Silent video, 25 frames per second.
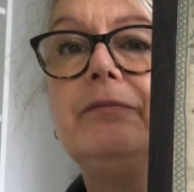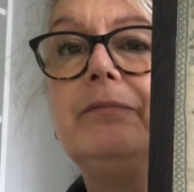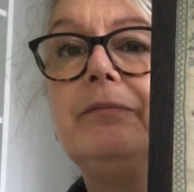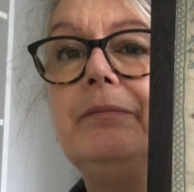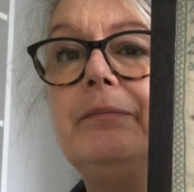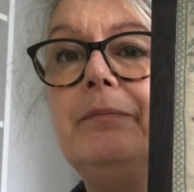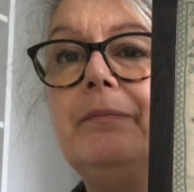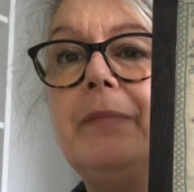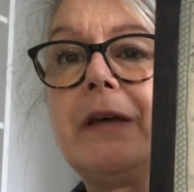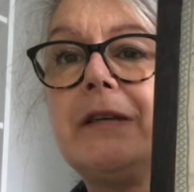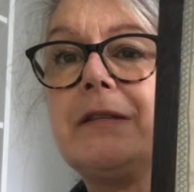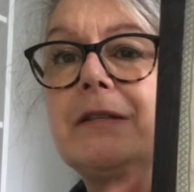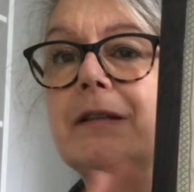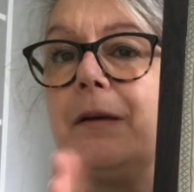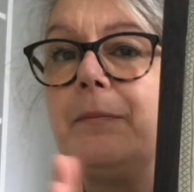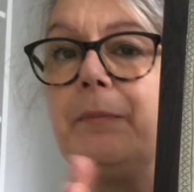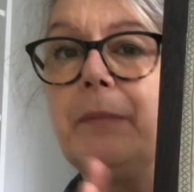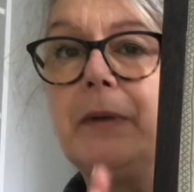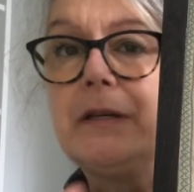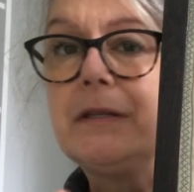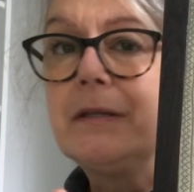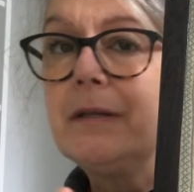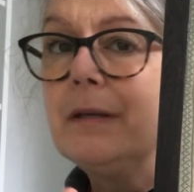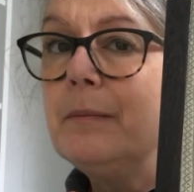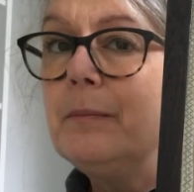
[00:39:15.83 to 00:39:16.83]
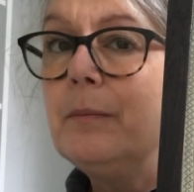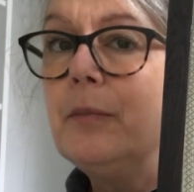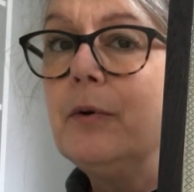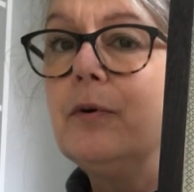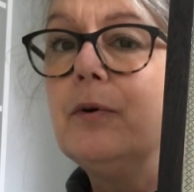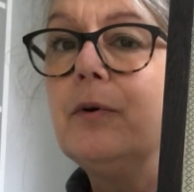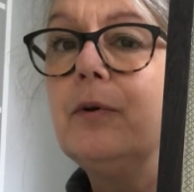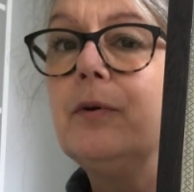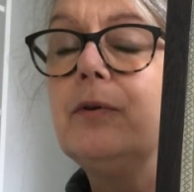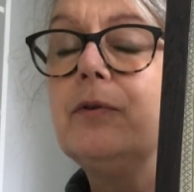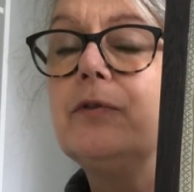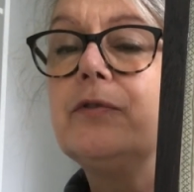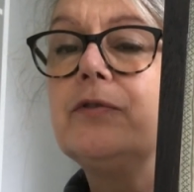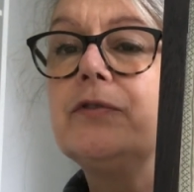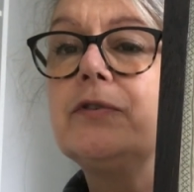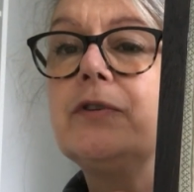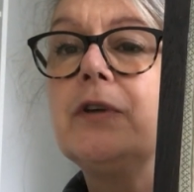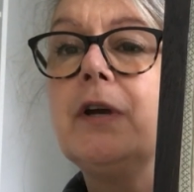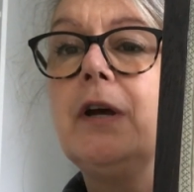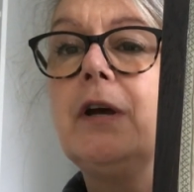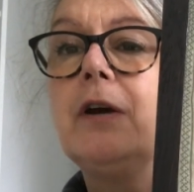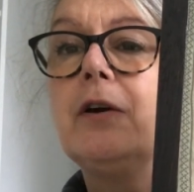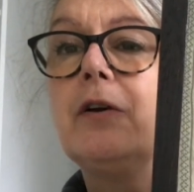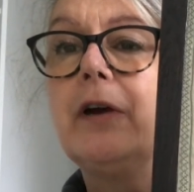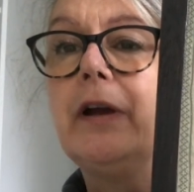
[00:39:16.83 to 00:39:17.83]
messed up my symbols
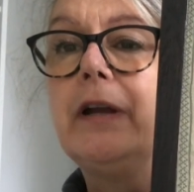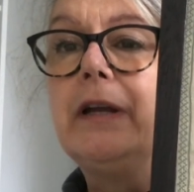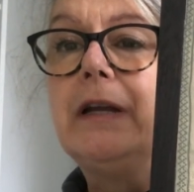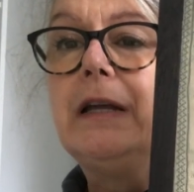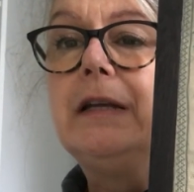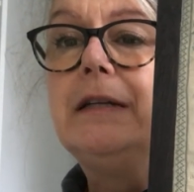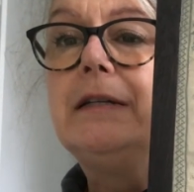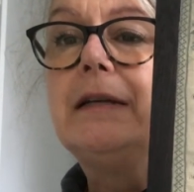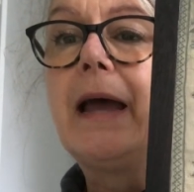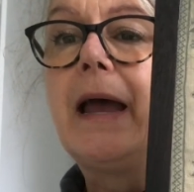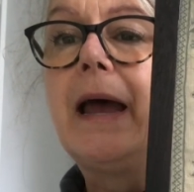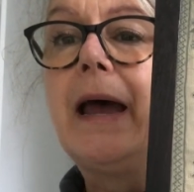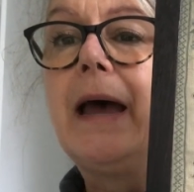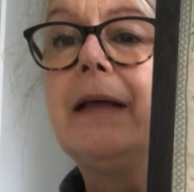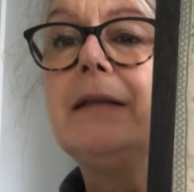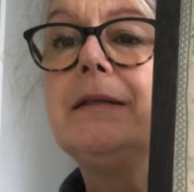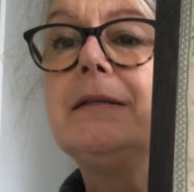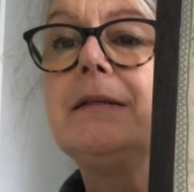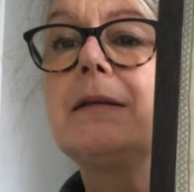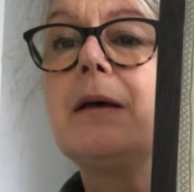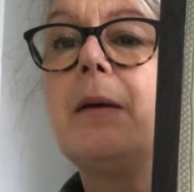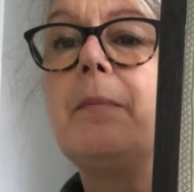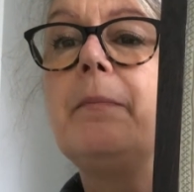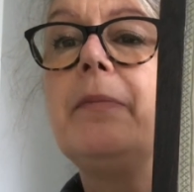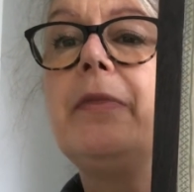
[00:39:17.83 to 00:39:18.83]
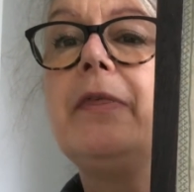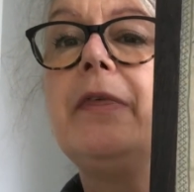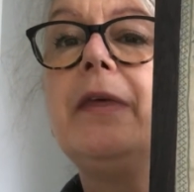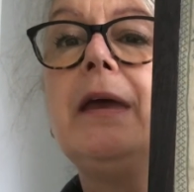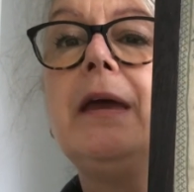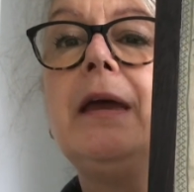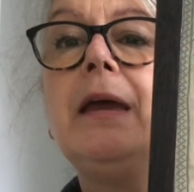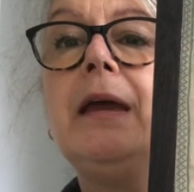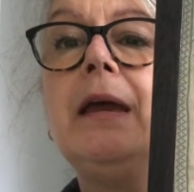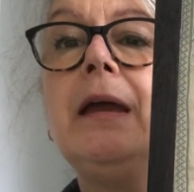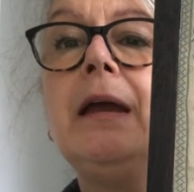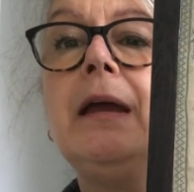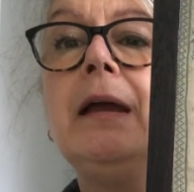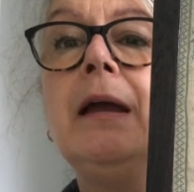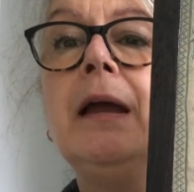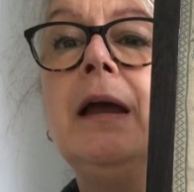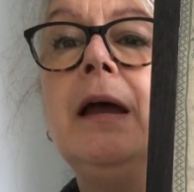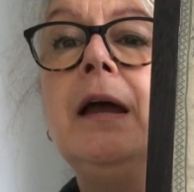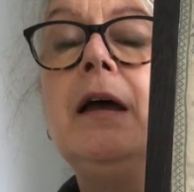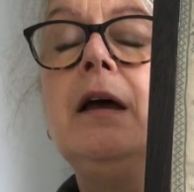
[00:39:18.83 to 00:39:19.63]
or I need to add something.